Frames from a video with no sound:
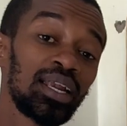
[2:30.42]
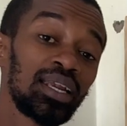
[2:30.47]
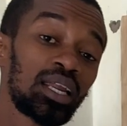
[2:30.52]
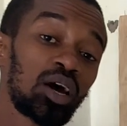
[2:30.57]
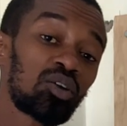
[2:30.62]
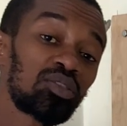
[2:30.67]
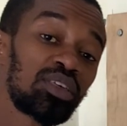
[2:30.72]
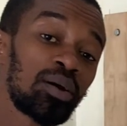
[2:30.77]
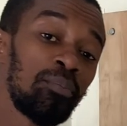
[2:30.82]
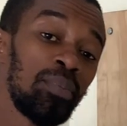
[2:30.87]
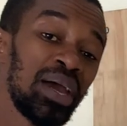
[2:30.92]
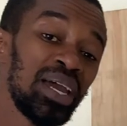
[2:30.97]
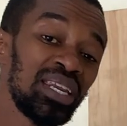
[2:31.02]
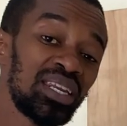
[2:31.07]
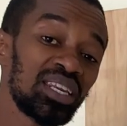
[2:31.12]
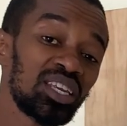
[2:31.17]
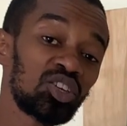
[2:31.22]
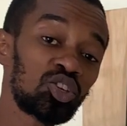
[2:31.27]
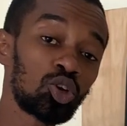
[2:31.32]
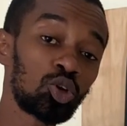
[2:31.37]
Now, the main
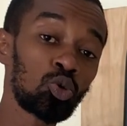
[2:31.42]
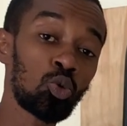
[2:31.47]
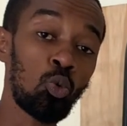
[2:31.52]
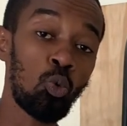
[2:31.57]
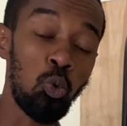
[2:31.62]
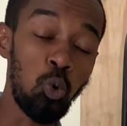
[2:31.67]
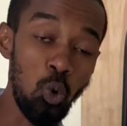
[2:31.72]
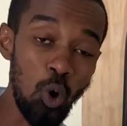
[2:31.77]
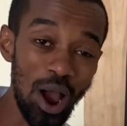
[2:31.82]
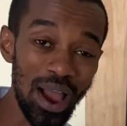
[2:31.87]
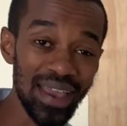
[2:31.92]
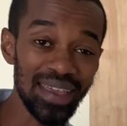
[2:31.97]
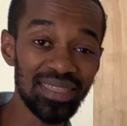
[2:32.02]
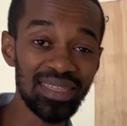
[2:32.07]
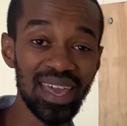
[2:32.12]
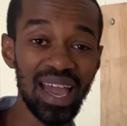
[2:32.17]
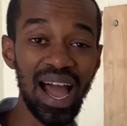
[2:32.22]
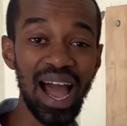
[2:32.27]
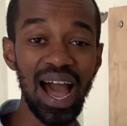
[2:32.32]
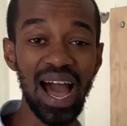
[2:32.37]
reason why
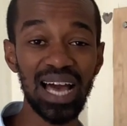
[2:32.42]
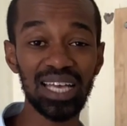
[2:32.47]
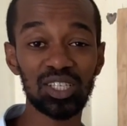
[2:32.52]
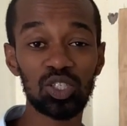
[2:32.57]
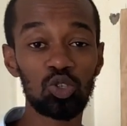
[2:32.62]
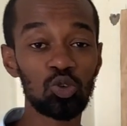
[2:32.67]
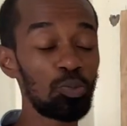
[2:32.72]
there has